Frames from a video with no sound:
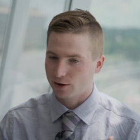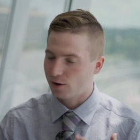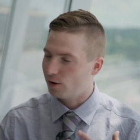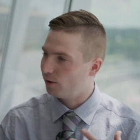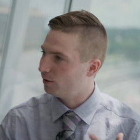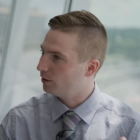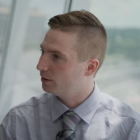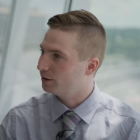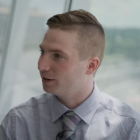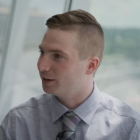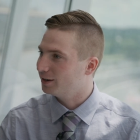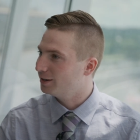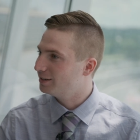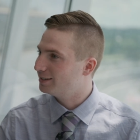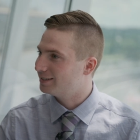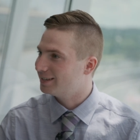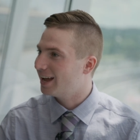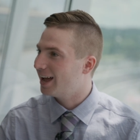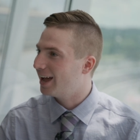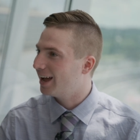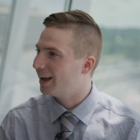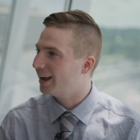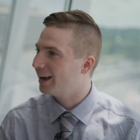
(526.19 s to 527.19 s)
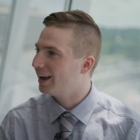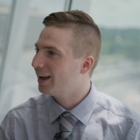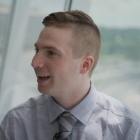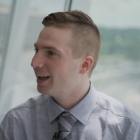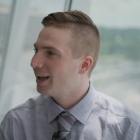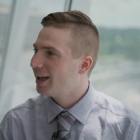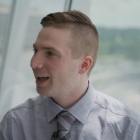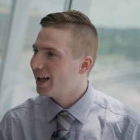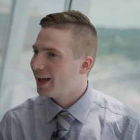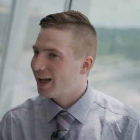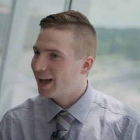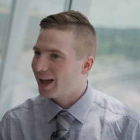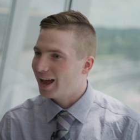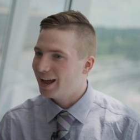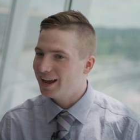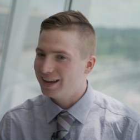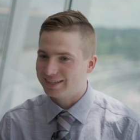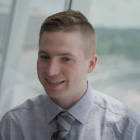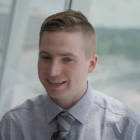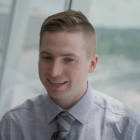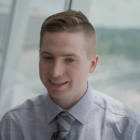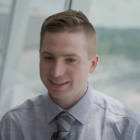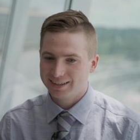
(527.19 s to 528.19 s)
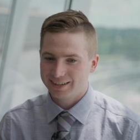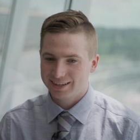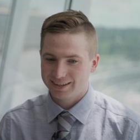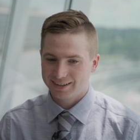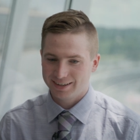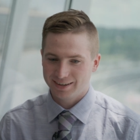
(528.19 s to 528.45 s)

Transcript: call it a good day. Uh -huh. Is it